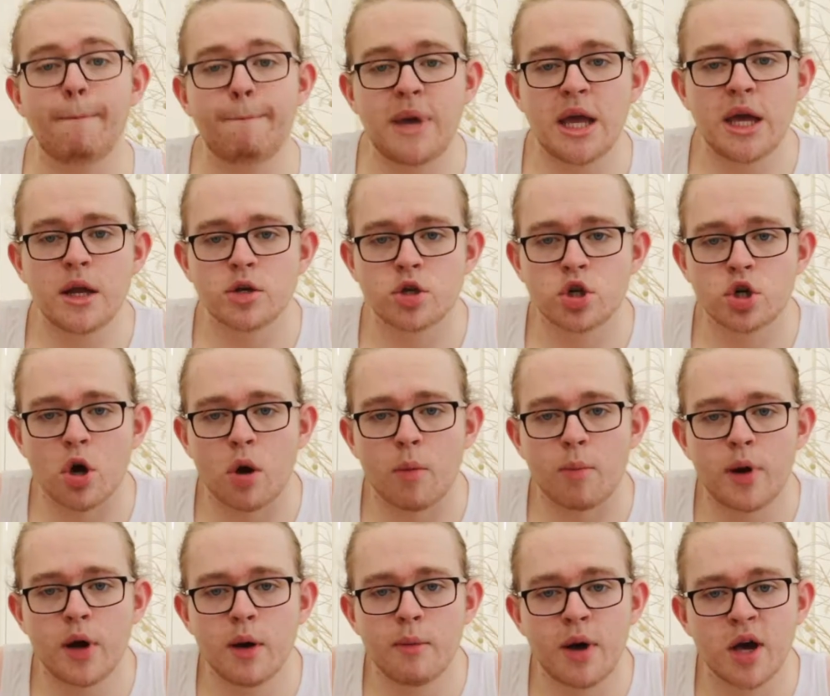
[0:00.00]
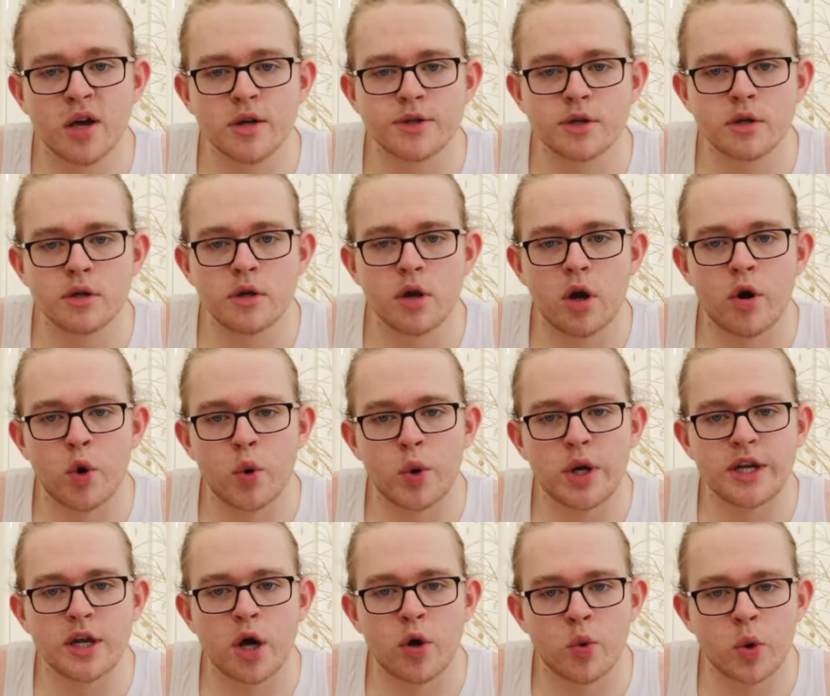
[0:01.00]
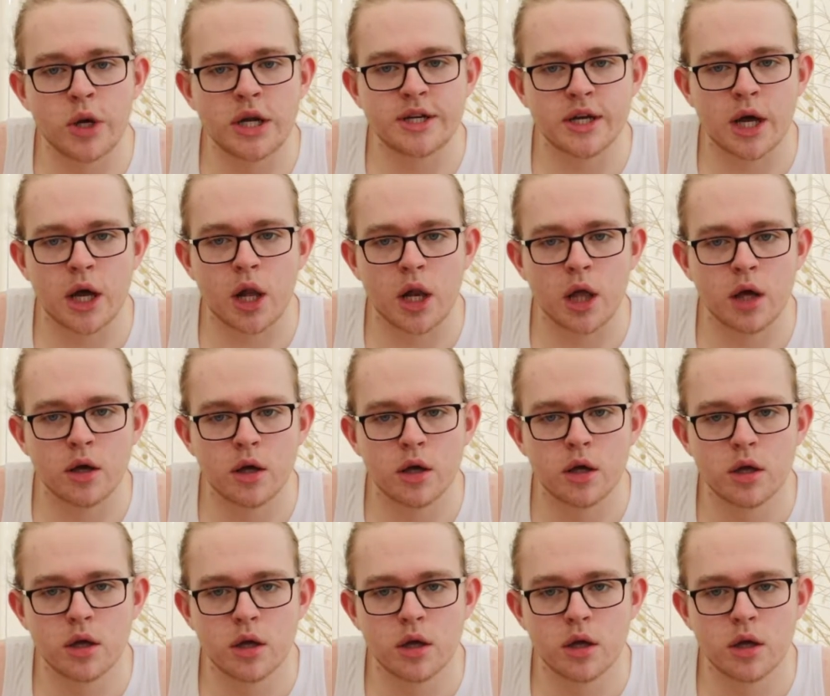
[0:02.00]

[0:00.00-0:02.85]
Being a shop person, or a retailer,